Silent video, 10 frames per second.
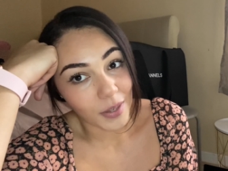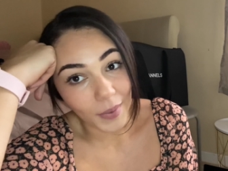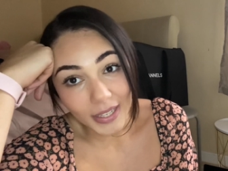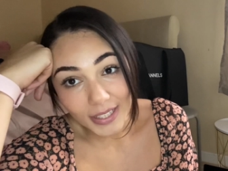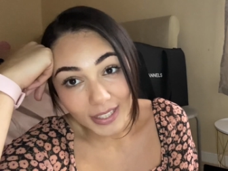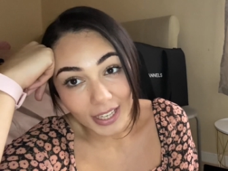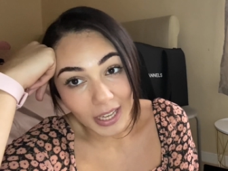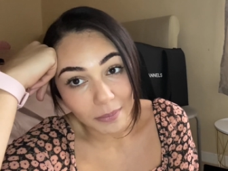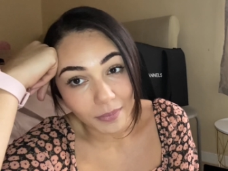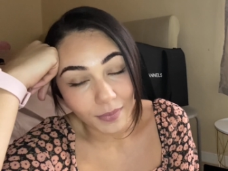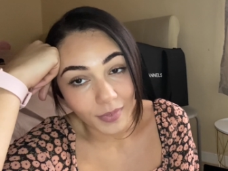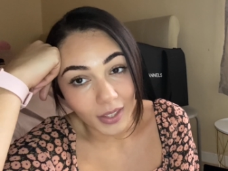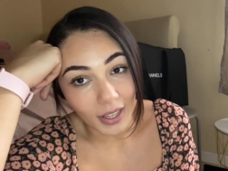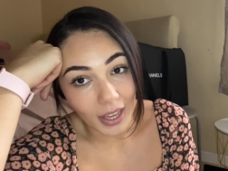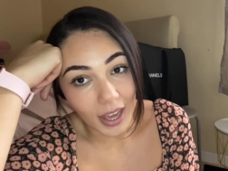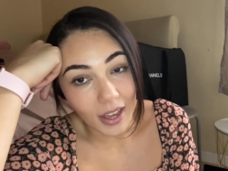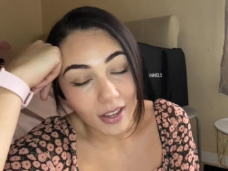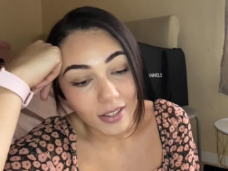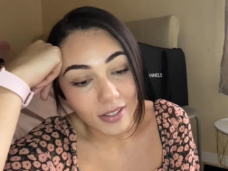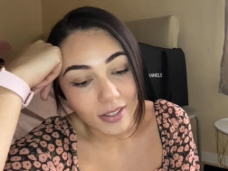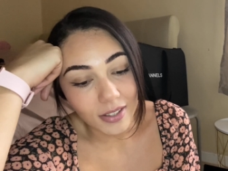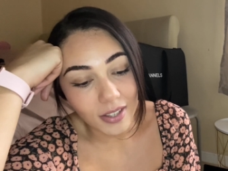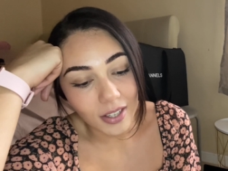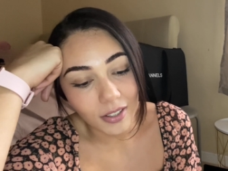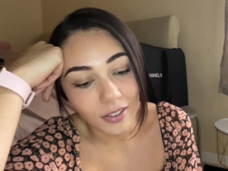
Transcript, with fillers: a waiting game, I guess.